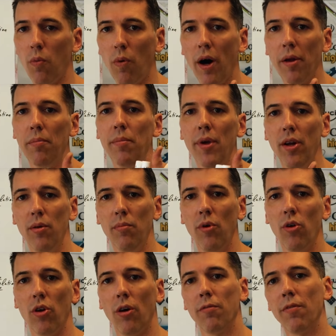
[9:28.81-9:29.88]
1
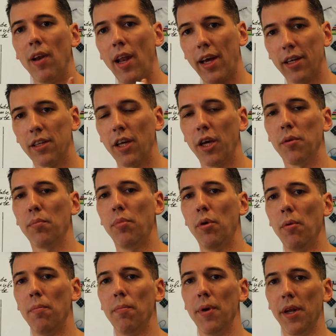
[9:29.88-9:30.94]
millimole of lactate
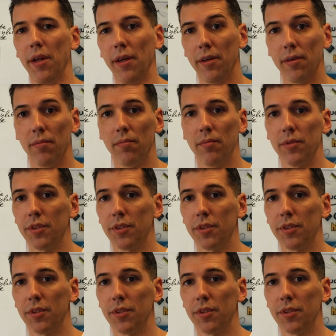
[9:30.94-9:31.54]
per minute.